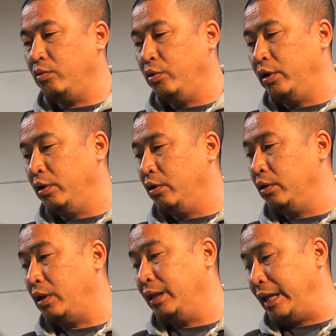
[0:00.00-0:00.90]

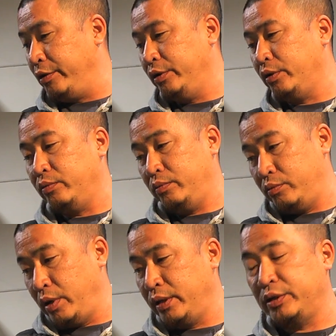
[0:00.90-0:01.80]
will allow you to
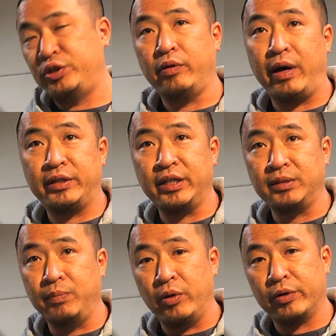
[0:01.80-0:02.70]
run the
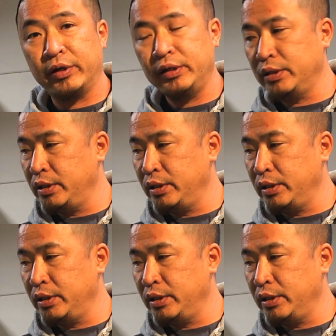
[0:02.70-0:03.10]
GY6 motor.